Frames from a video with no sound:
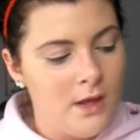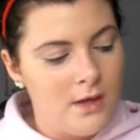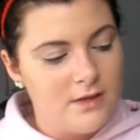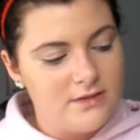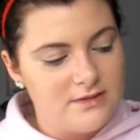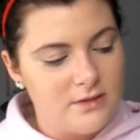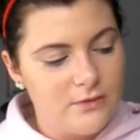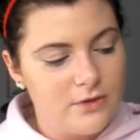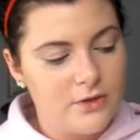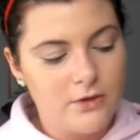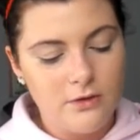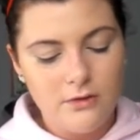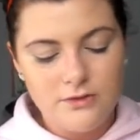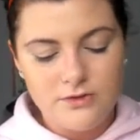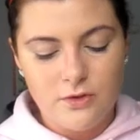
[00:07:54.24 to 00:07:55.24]
So the
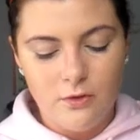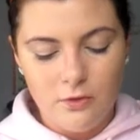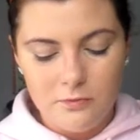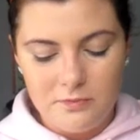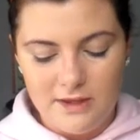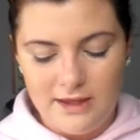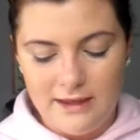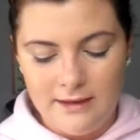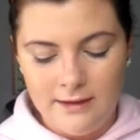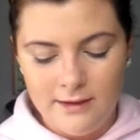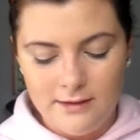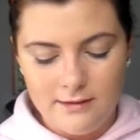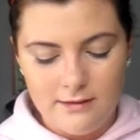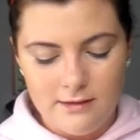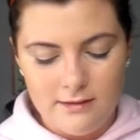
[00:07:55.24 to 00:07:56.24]
girl told me
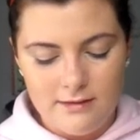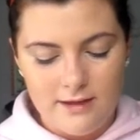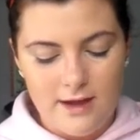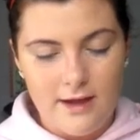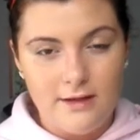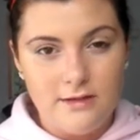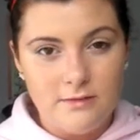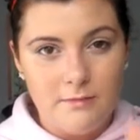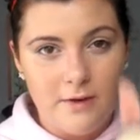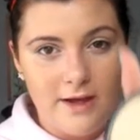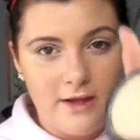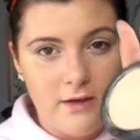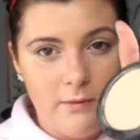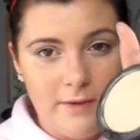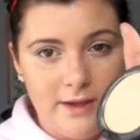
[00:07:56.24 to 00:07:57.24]
that by
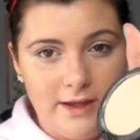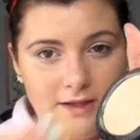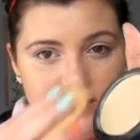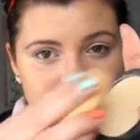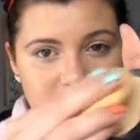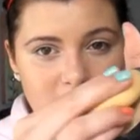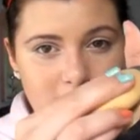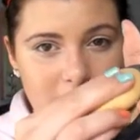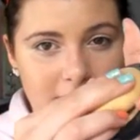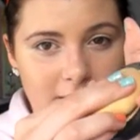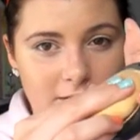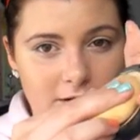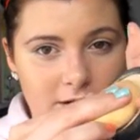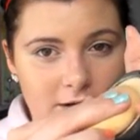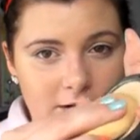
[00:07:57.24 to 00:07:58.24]
going into your
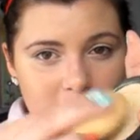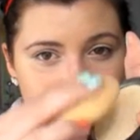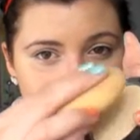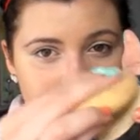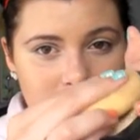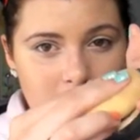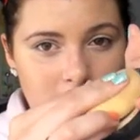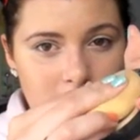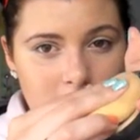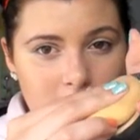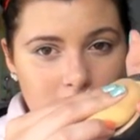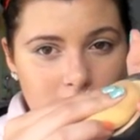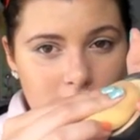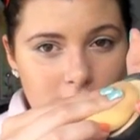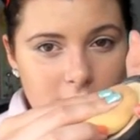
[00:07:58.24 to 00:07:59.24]
powder
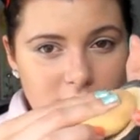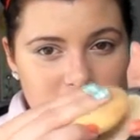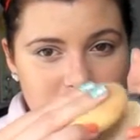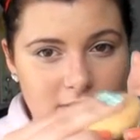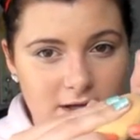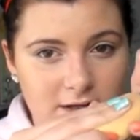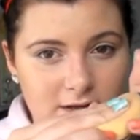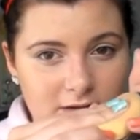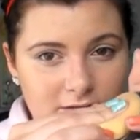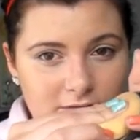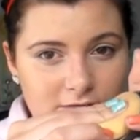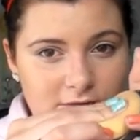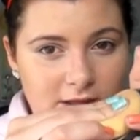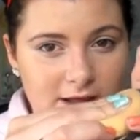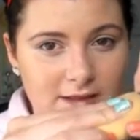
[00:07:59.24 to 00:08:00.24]
and just kind
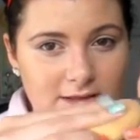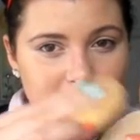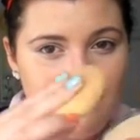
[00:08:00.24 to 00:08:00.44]
of lightly